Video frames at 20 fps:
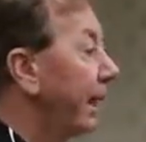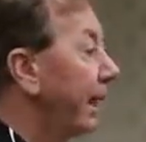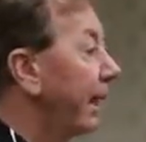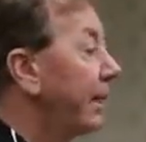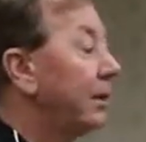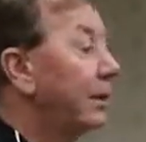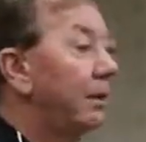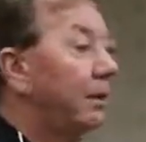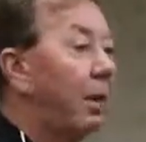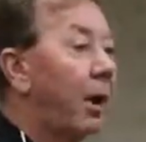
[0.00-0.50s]

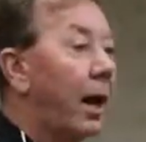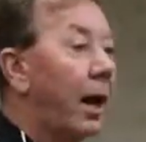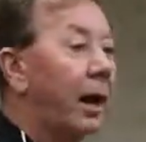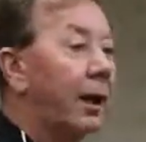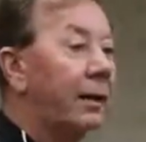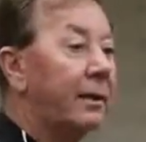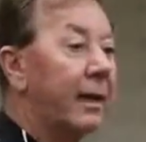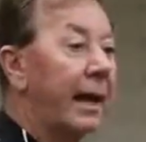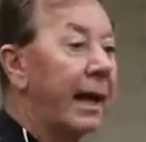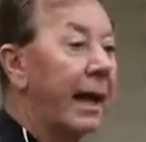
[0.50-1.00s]
In the
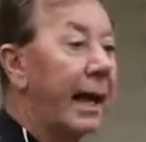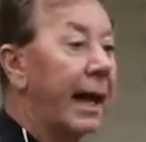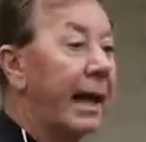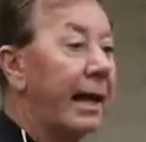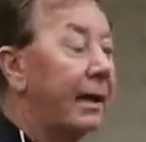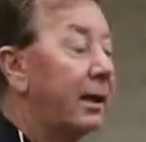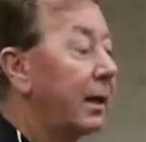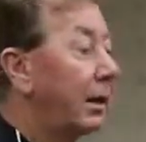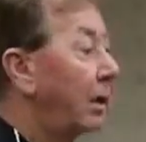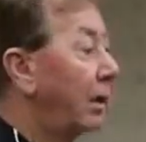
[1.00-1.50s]
product, they
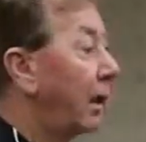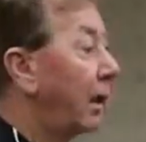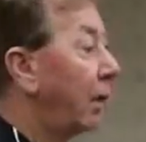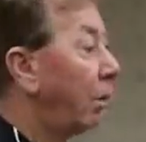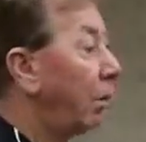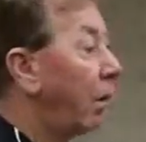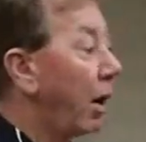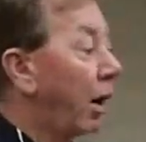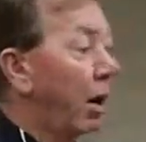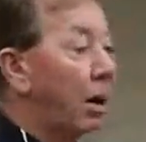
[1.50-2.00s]
had a
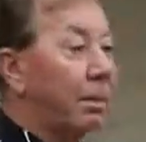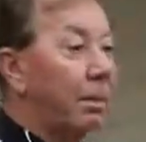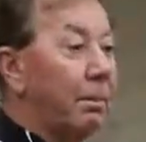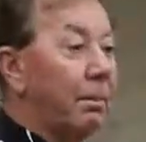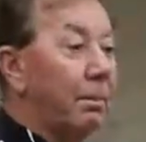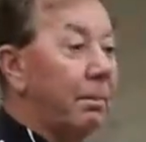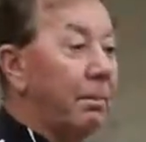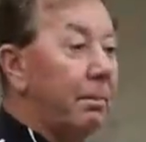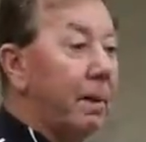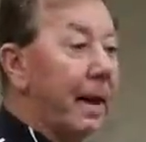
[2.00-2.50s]

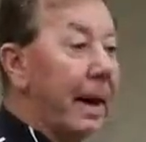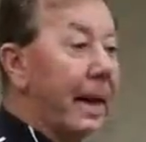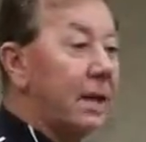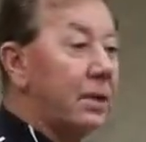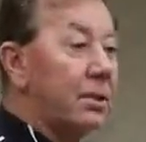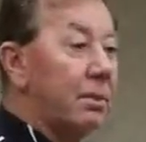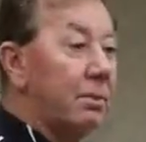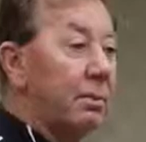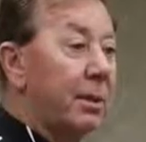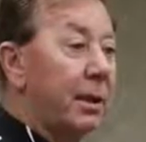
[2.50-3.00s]

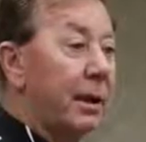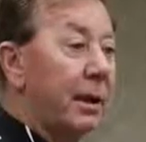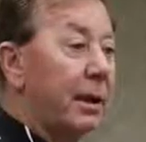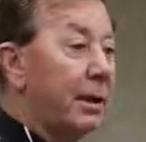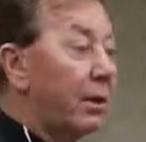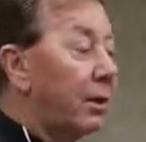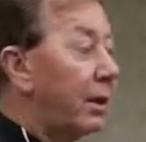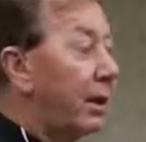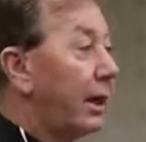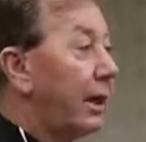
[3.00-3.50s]
water-based
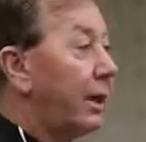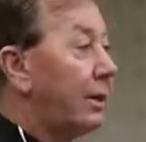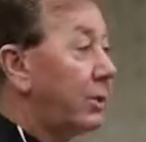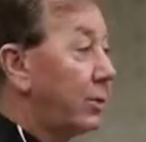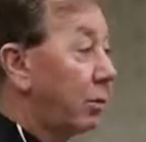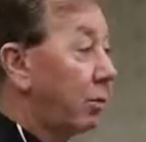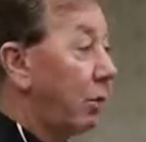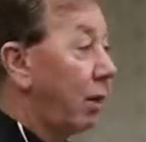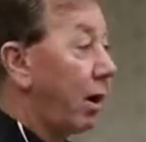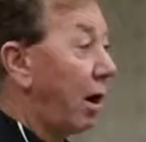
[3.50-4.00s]

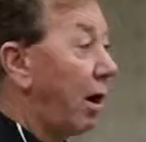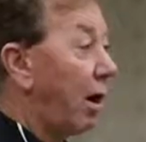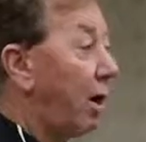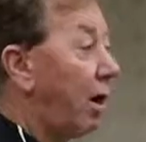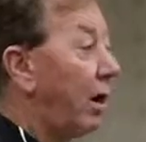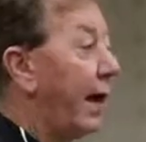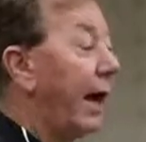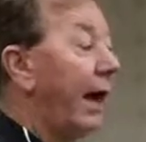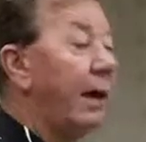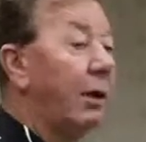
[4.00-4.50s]
ingredients and
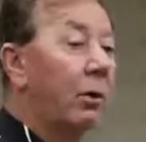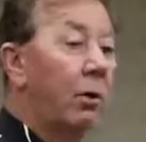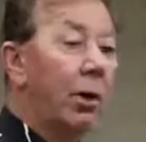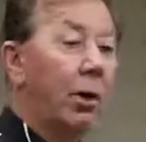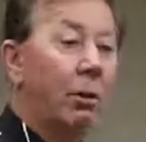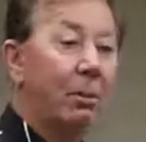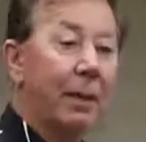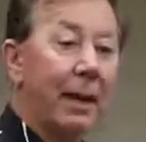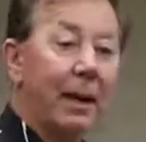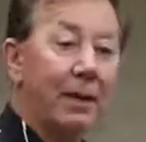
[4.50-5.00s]
water, and
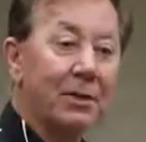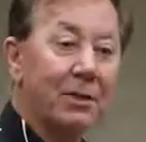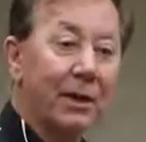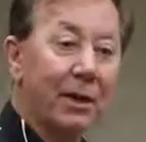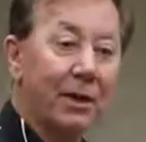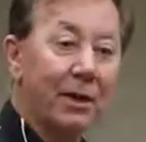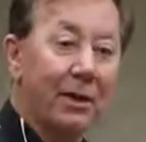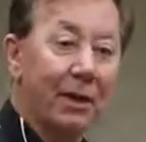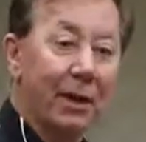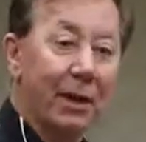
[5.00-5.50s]
oil-based
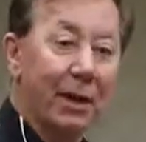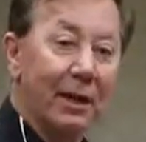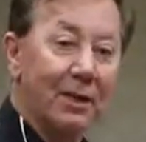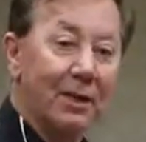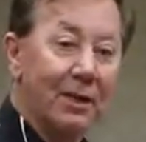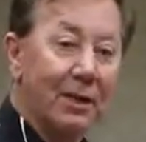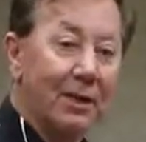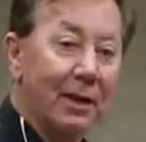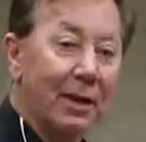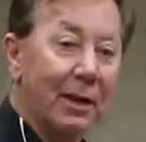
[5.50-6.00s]

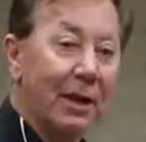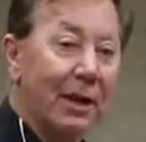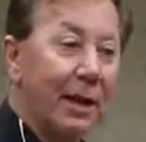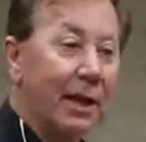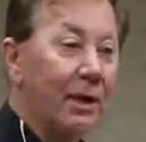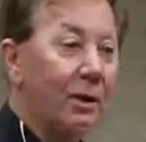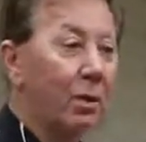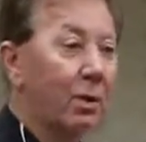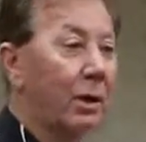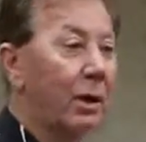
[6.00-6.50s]
ingredients
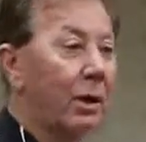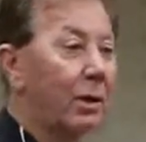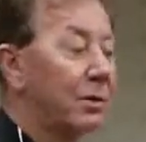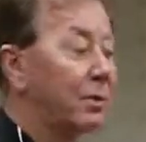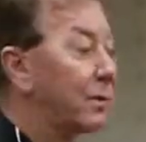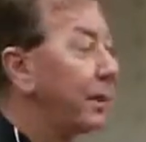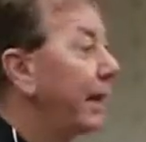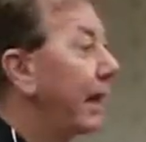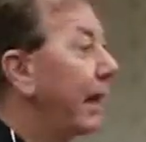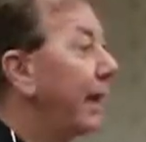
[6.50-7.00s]
and
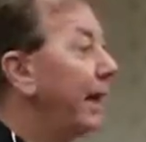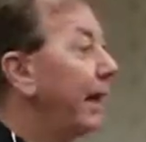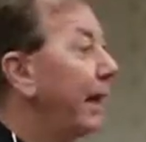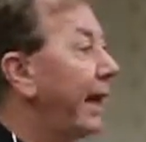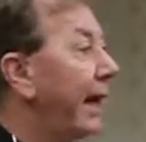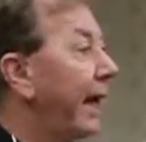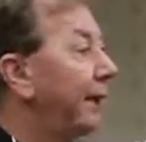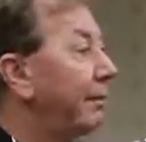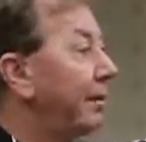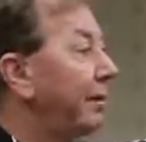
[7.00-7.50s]
oils. And they
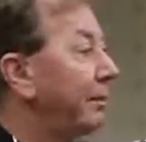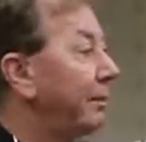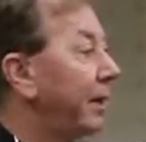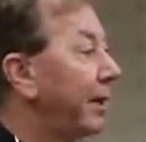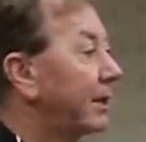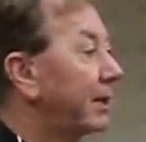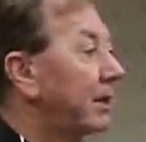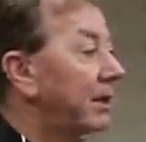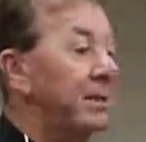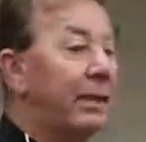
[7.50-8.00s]
have to
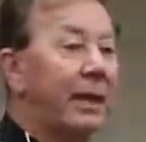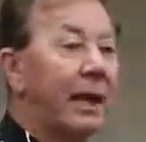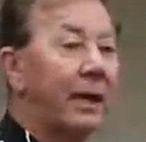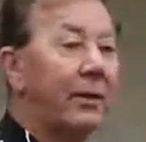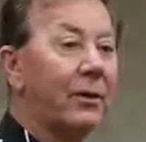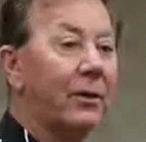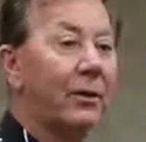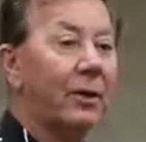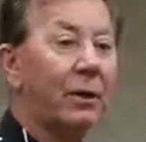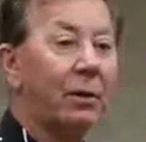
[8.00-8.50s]
mix them
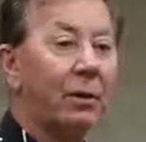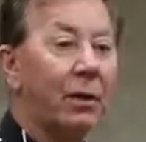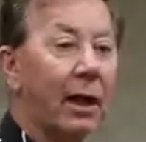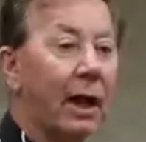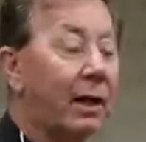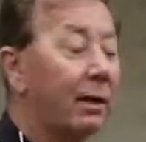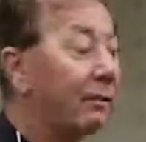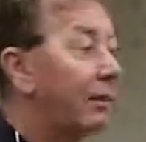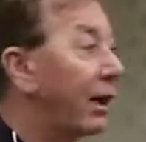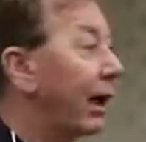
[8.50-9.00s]
together. You know,
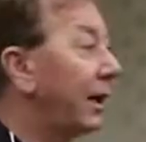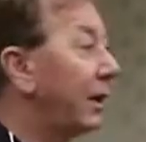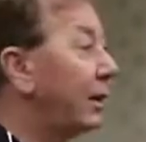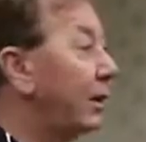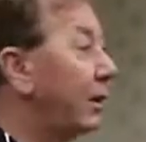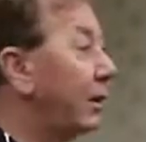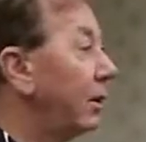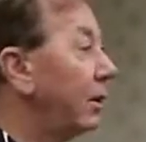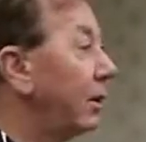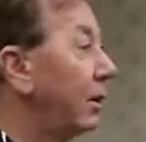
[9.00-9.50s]
kind of like
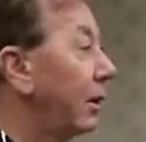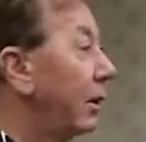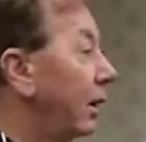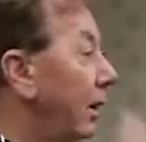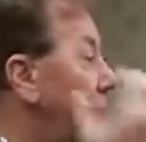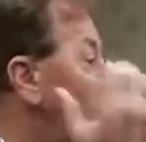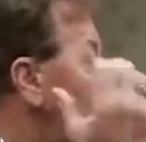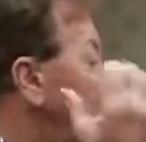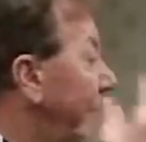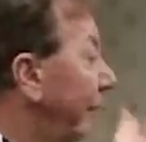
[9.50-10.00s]
you do
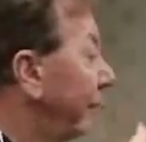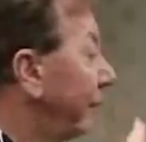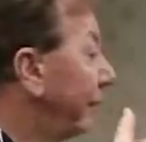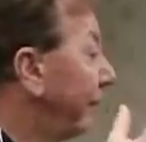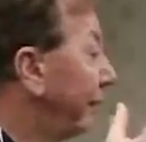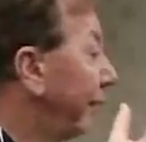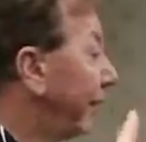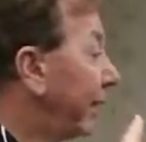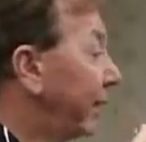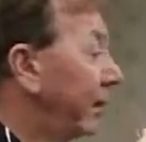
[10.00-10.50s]
with
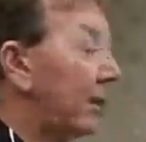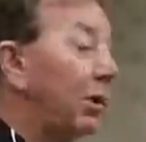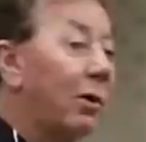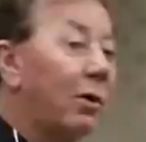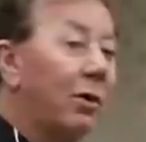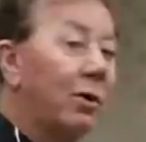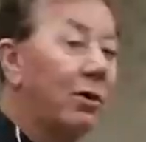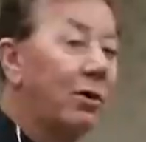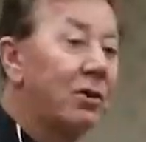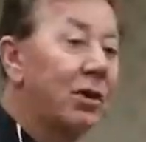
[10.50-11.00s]
the vinegar
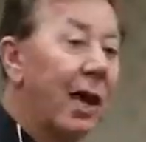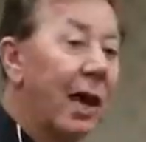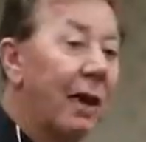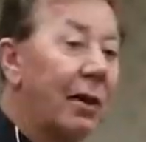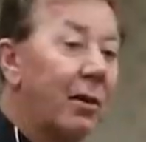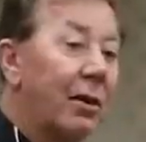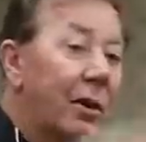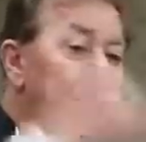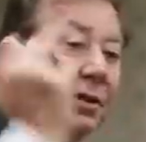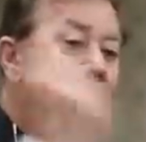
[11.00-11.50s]
and oil
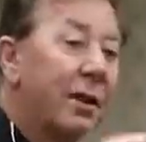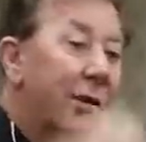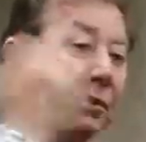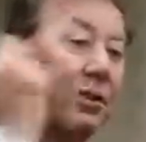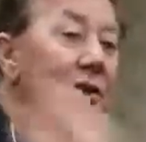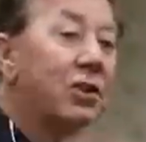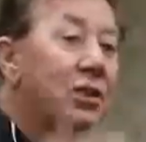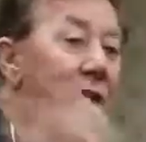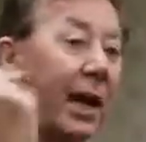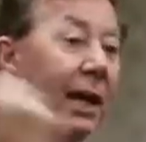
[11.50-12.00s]
salad dressing. You have
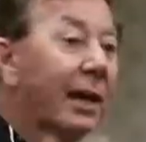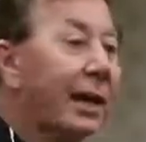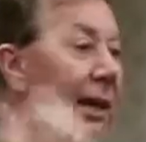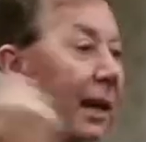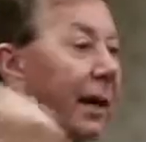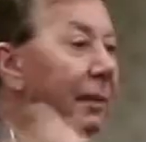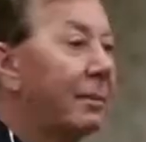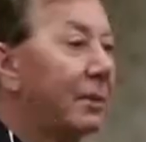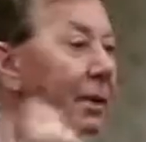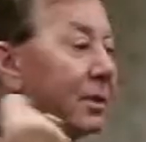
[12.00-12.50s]
to shake
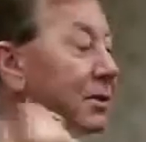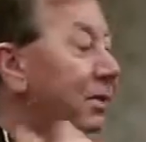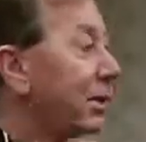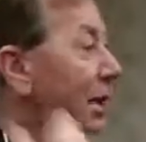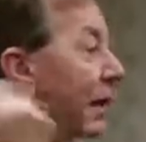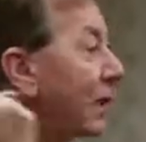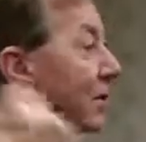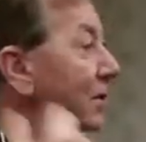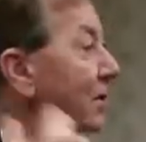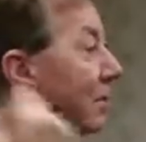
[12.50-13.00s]
it up because
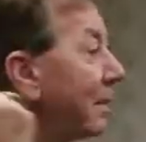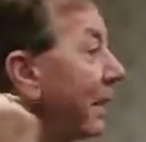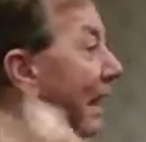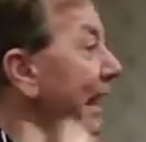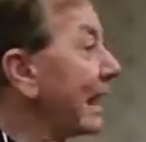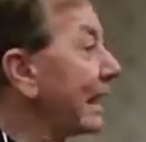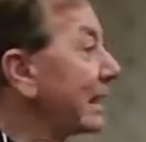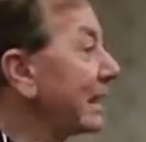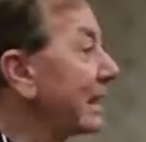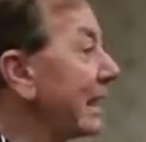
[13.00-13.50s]
it doesn't
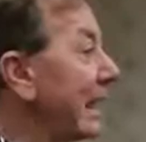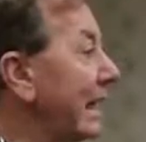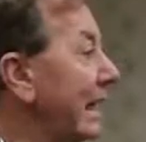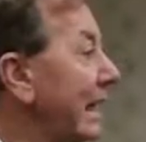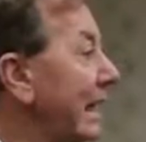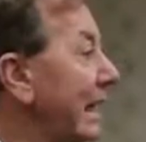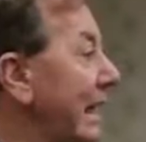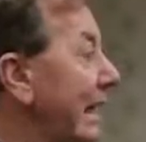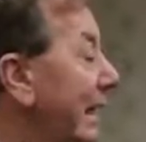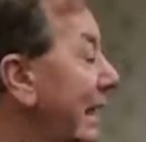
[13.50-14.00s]
mix, see?